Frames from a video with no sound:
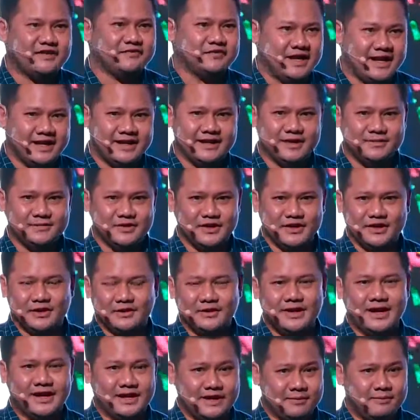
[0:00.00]
like
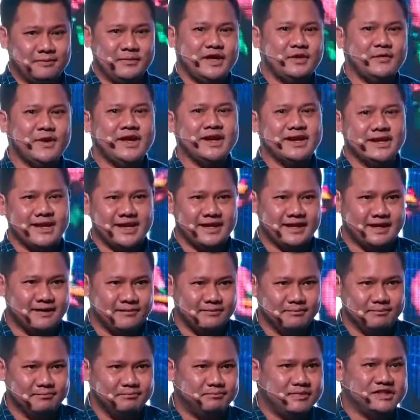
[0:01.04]
even like
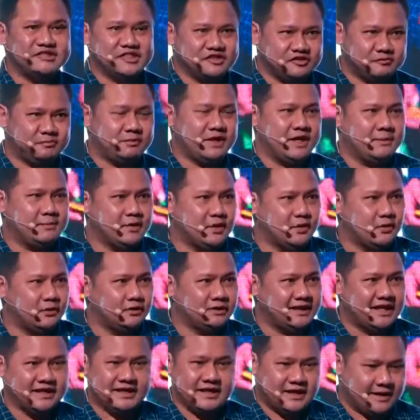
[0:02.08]
business people
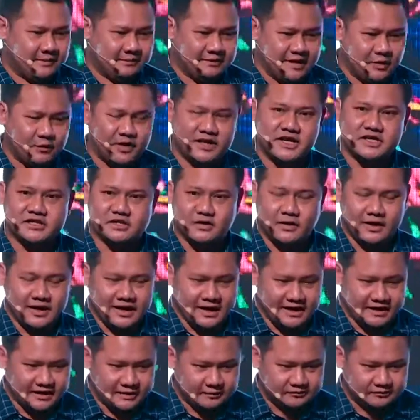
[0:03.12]
that want to join like